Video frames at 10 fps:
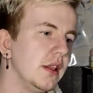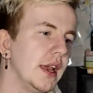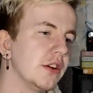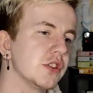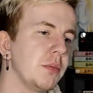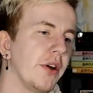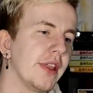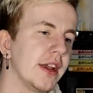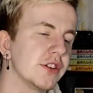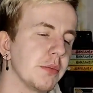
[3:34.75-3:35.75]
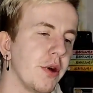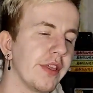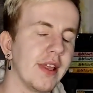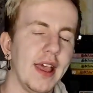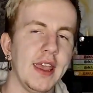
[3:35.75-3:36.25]
layers upon layers
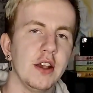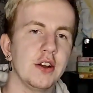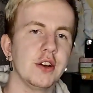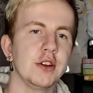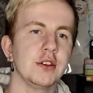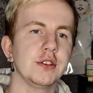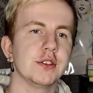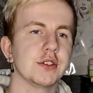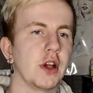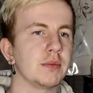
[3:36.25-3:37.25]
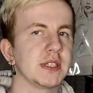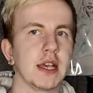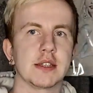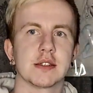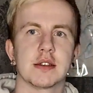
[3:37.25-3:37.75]
upon layers.
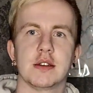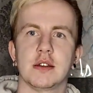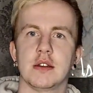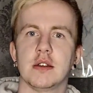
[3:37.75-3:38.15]
Obsessed.